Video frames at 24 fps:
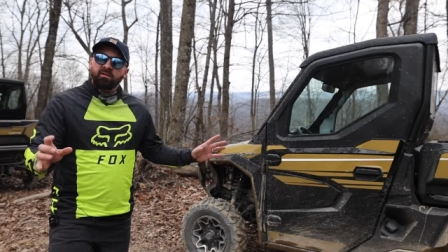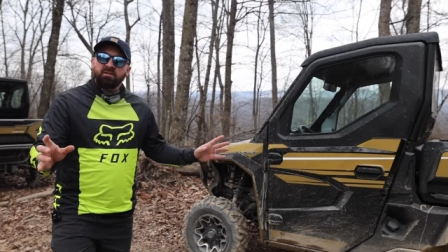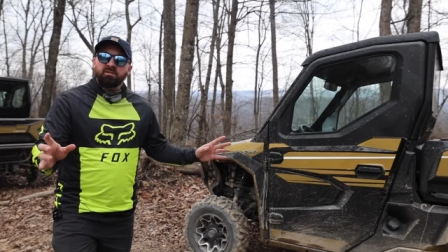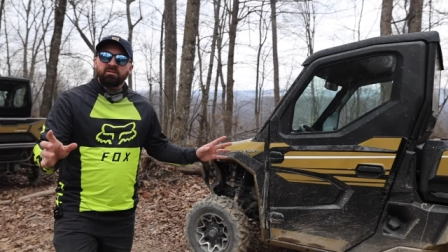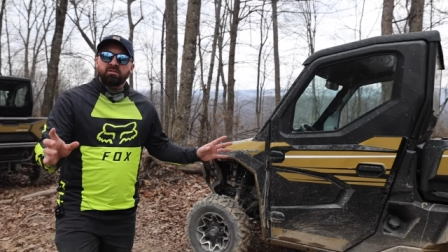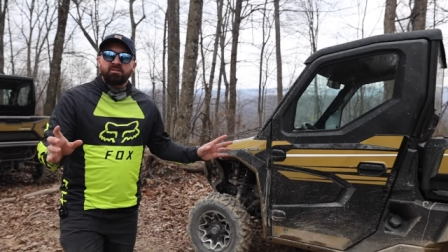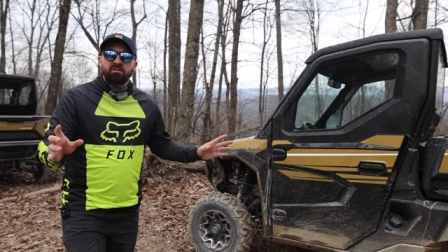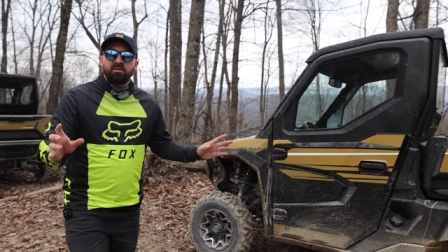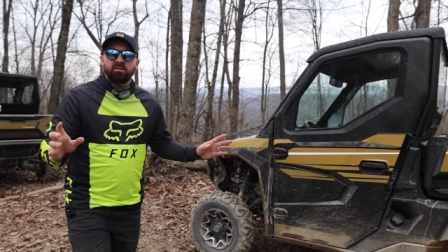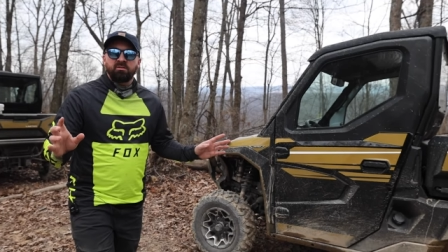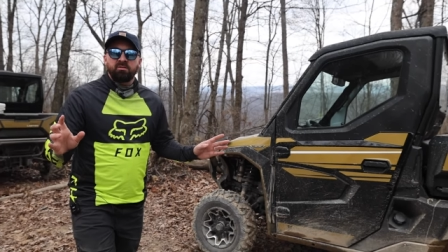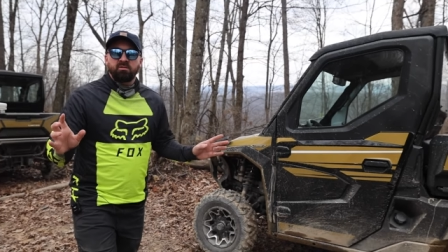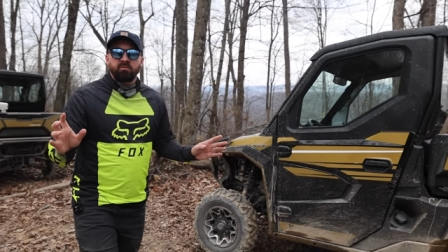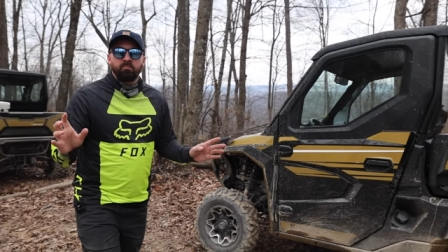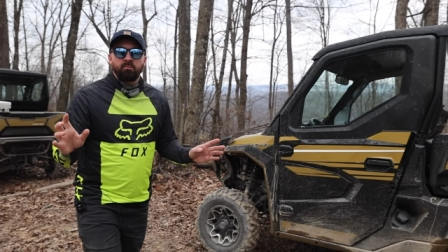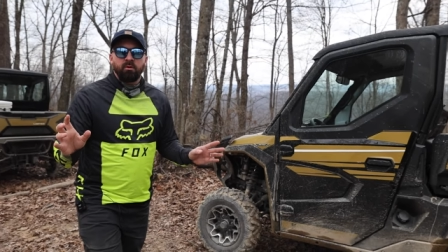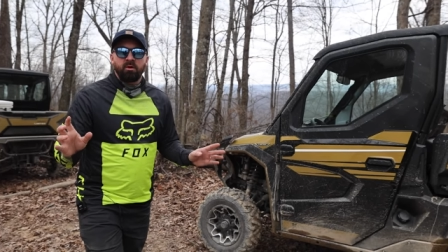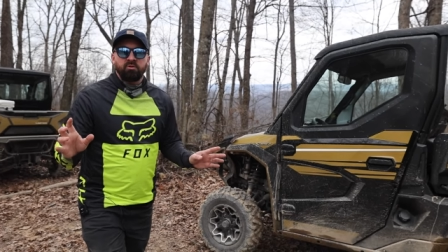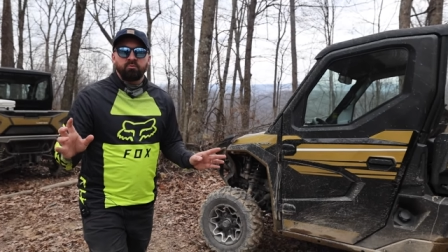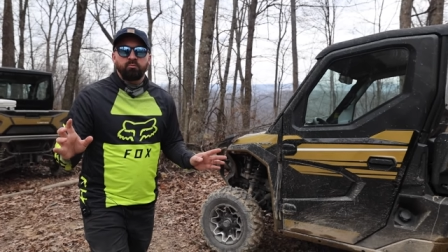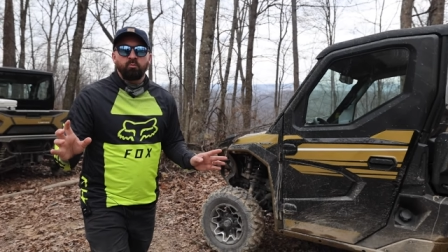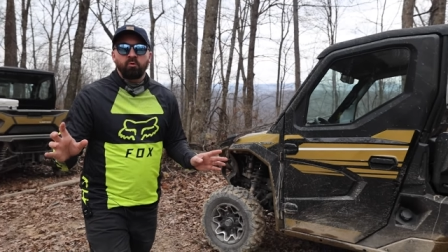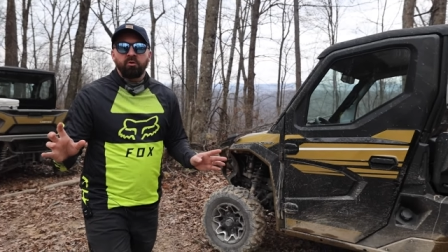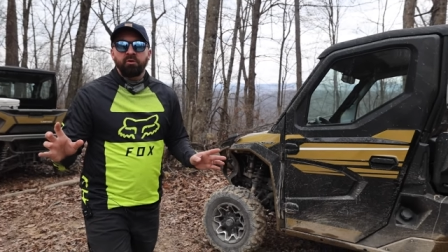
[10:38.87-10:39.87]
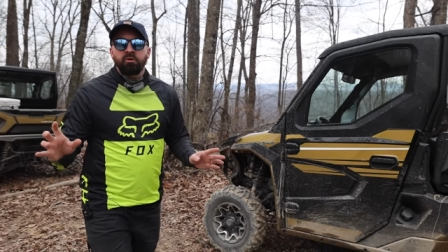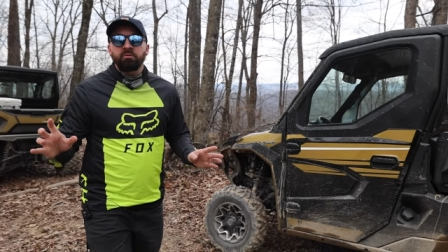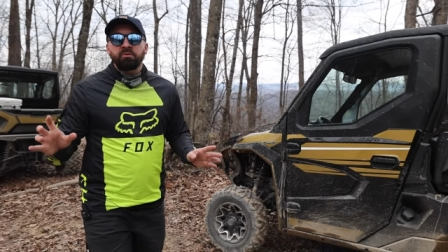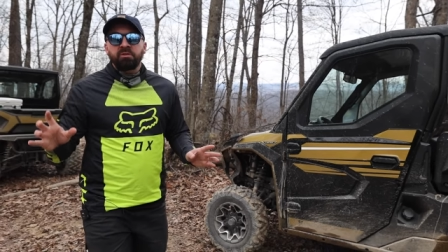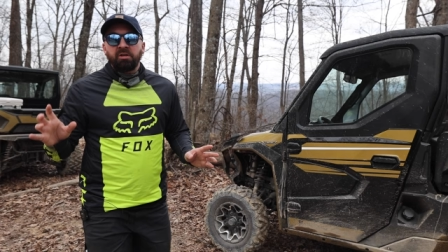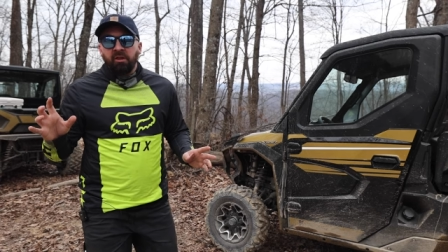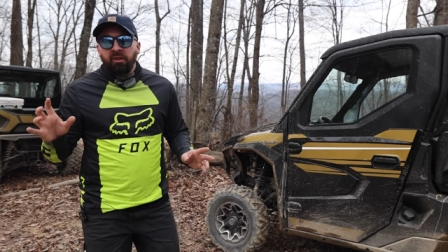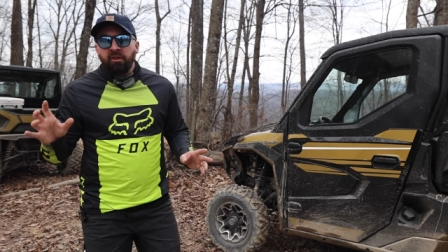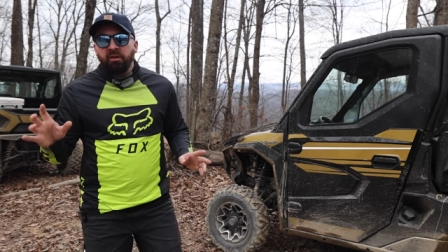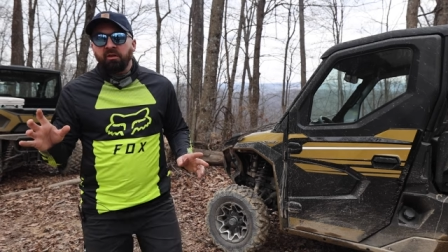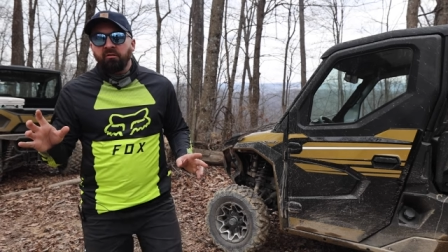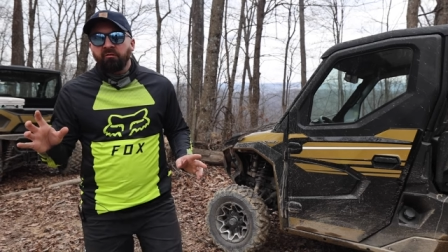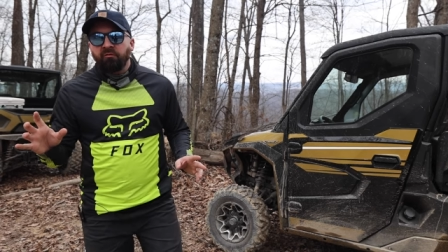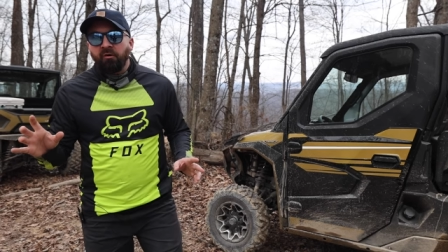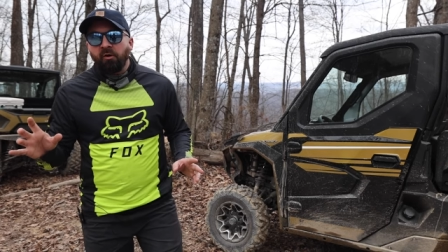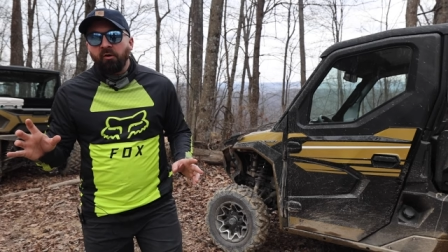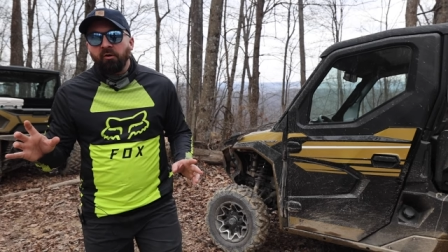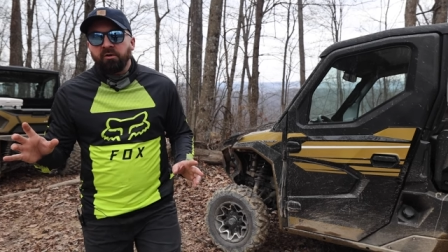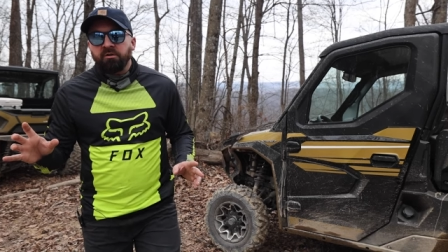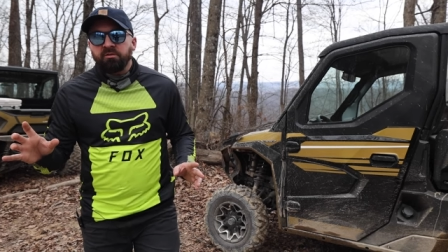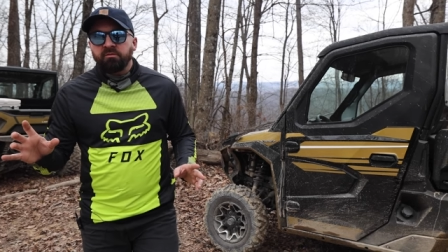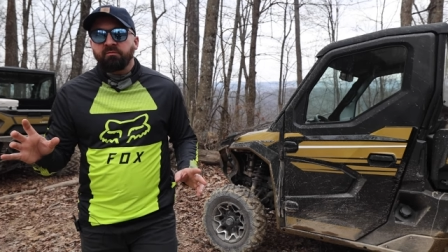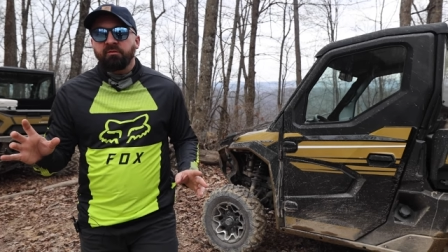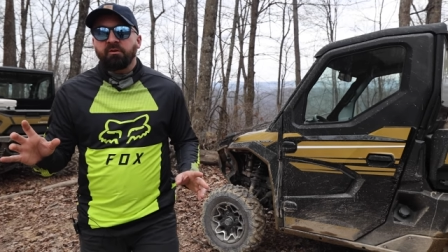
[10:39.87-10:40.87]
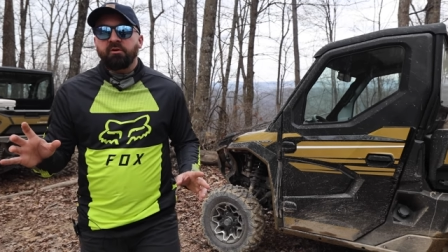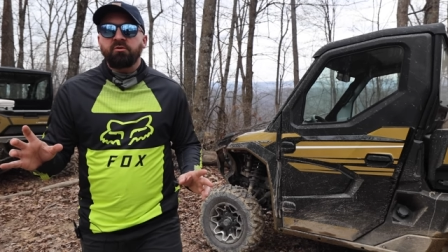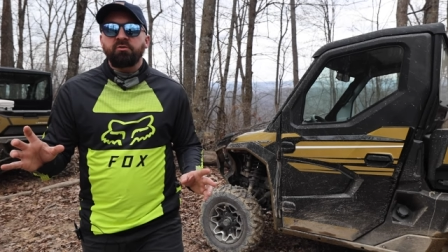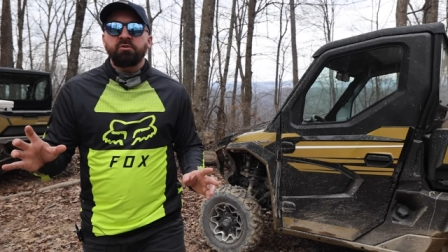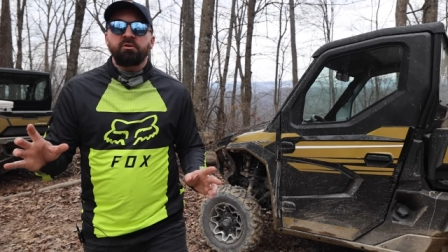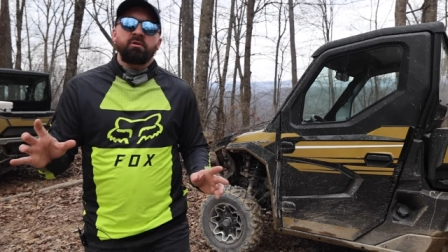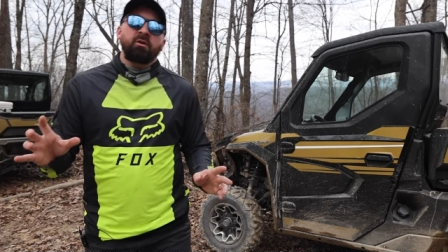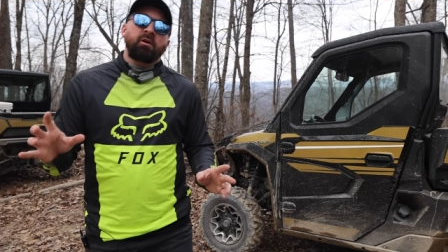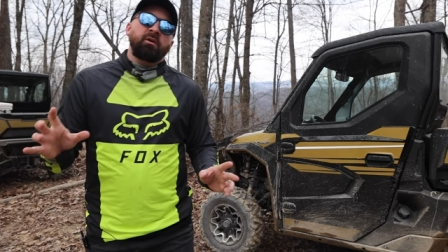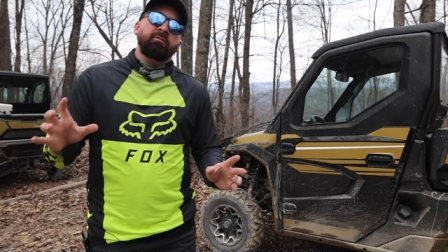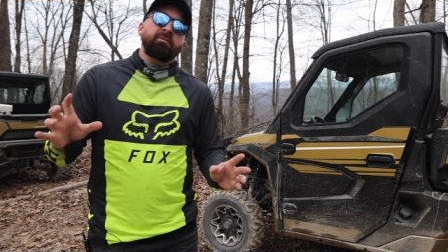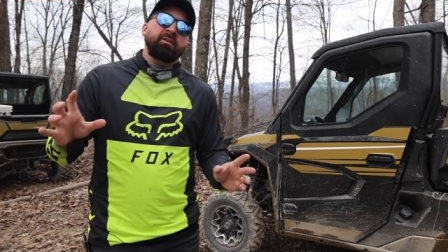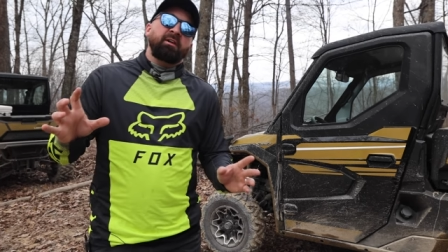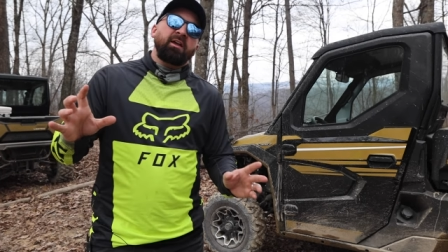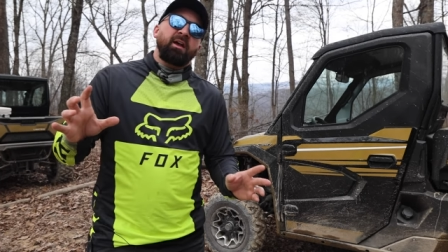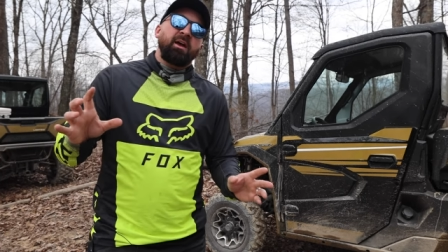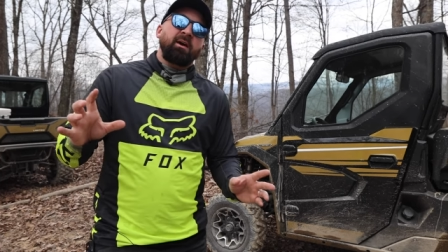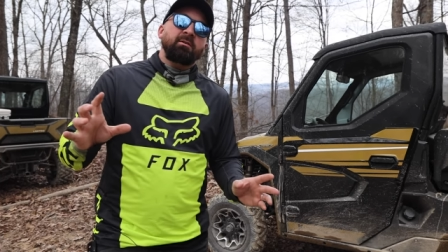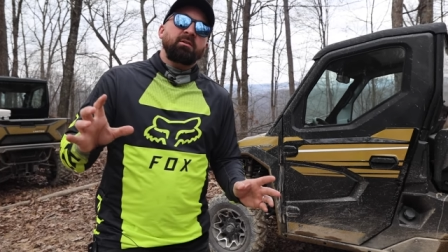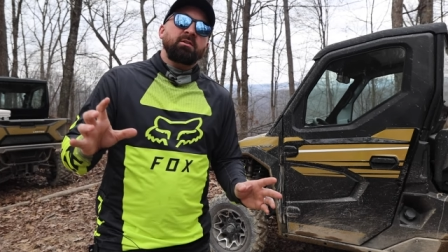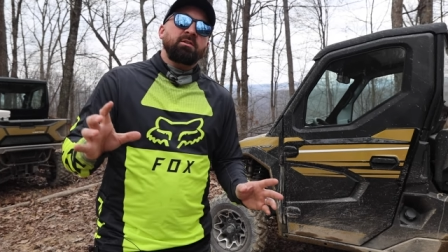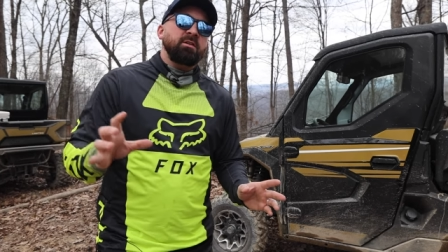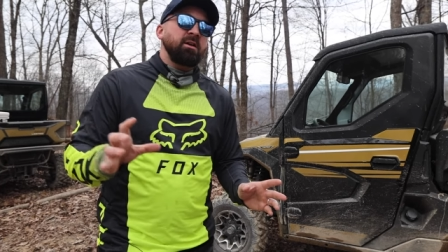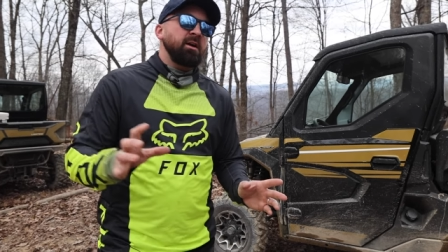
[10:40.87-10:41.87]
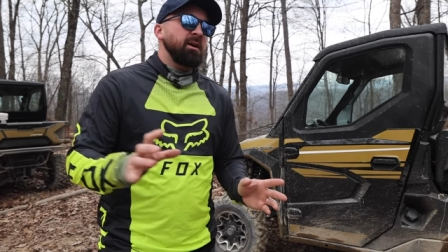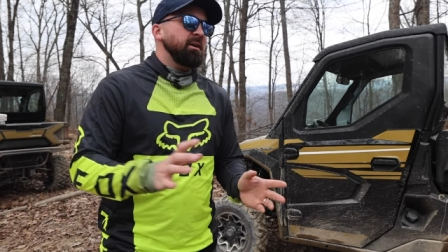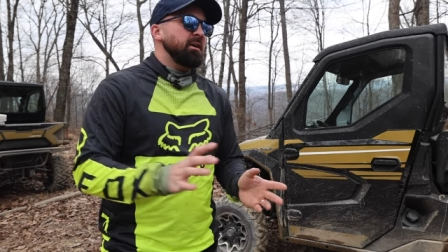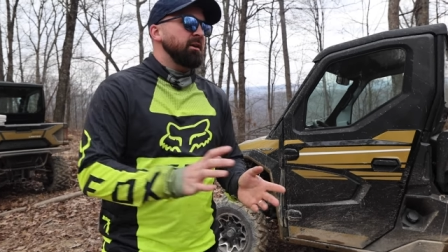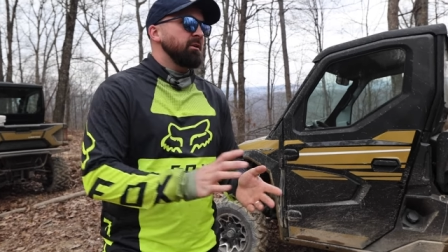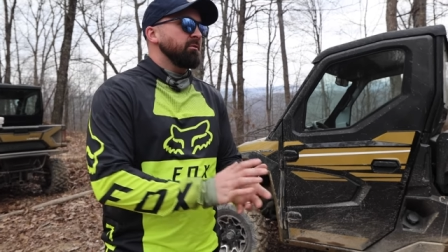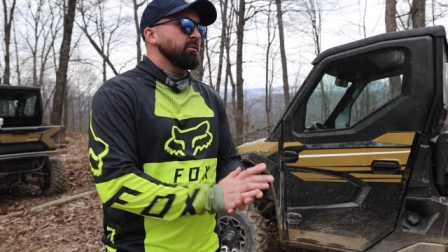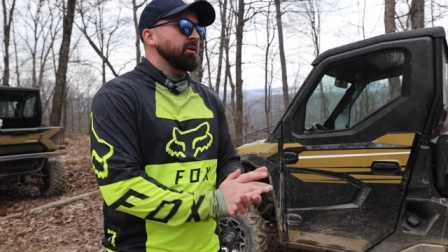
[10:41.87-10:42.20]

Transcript: This is the much more utility focused version of the Kawasaki